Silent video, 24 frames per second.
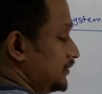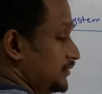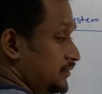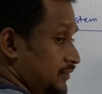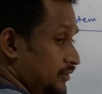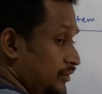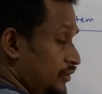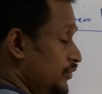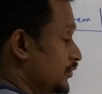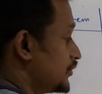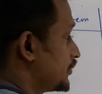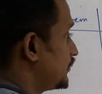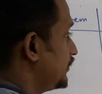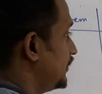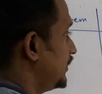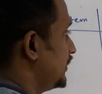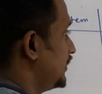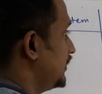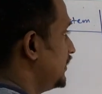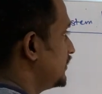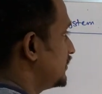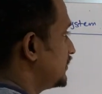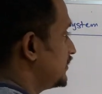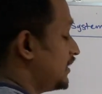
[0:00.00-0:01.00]
used with
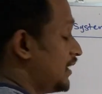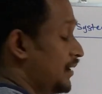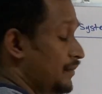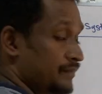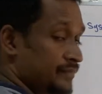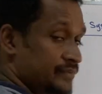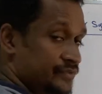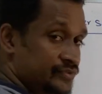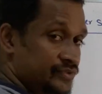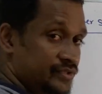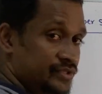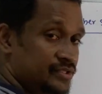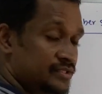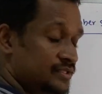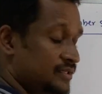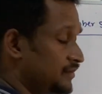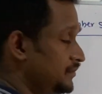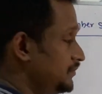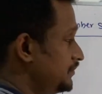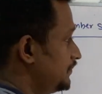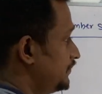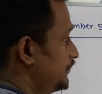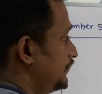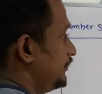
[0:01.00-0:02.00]
this number
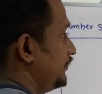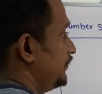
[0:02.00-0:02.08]
system,